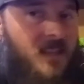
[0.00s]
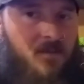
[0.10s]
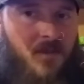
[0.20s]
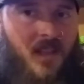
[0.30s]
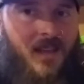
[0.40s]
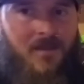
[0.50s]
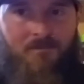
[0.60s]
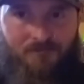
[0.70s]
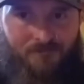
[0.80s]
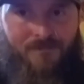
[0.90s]
have to be
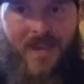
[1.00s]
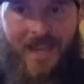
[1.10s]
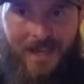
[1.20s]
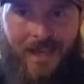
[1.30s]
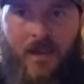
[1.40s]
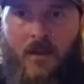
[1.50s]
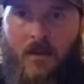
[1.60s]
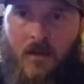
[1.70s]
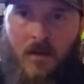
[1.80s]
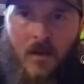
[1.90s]
big
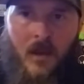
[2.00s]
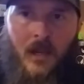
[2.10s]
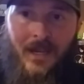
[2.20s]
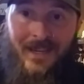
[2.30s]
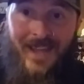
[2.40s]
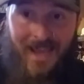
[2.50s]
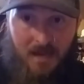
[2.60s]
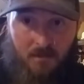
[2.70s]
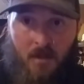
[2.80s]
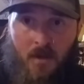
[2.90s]

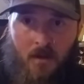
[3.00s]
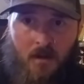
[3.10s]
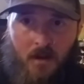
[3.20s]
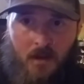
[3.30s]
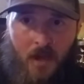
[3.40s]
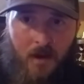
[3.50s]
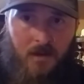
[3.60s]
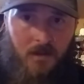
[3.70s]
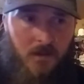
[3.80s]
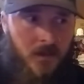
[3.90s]
name
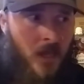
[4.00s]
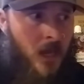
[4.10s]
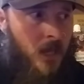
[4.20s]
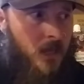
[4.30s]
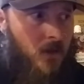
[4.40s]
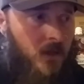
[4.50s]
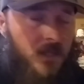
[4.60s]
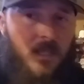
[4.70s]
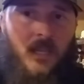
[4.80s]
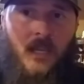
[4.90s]
characters,
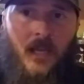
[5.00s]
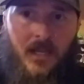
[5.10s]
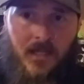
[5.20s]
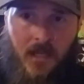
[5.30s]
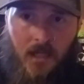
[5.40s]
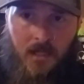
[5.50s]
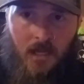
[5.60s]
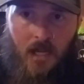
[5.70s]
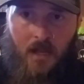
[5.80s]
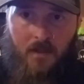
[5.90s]
because he likes to collect a
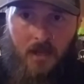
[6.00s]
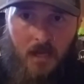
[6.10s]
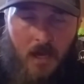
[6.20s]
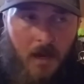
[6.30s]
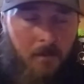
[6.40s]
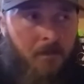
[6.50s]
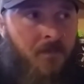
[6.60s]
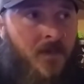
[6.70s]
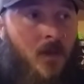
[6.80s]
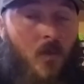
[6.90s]
lot of the
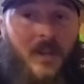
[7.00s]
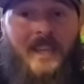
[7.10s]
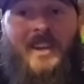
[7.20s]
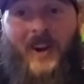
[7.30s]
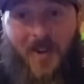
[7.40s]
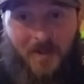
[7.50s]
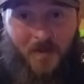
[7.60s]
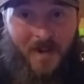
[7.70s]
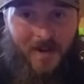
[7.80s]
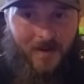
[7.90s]
what he calls
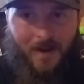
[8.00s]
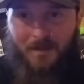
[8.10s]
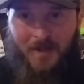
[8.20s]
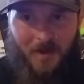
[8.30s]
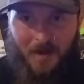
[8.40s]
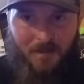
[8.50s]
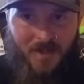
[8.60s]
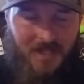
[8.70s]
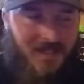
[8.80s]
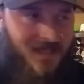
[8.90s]
weird or obscure
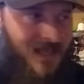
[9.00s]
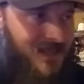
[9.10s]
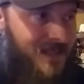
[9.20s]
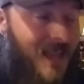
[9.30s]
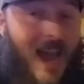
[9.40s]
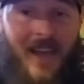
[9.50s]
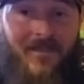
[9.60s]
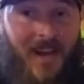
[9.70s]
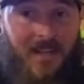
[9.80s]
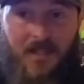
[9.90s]
books and things like that. I
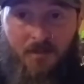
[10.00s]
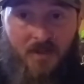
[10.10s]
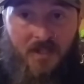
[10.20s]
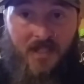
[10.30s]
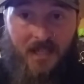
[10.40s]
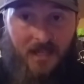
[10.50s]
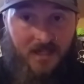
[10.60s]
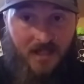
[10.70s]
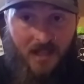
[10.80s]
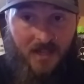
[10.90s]
find his books in
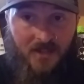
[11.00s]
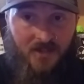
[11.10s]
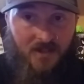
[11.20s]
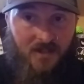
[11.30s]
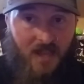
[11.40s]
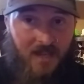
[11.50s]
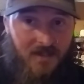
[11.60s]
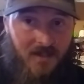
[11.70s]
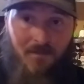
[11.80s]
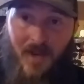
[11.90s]
his collection just
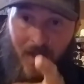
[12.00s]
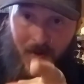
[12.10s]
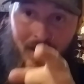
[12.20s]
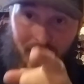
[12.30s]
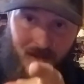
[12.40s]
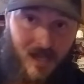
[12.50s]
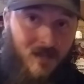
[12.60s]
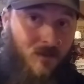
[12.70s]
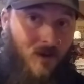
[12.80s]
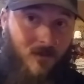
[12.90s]
excellent, by the way. Thanks,
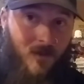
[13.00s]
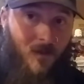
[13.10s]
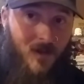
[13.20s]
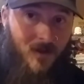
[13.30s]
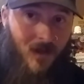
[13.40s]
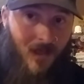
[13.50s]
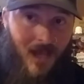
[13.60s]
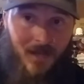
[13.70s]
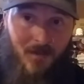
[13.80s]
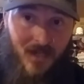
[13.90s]
bro, for what you
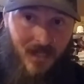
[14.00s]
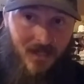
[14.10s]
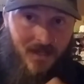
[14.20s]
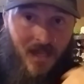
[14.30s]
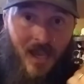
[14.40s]
collect, because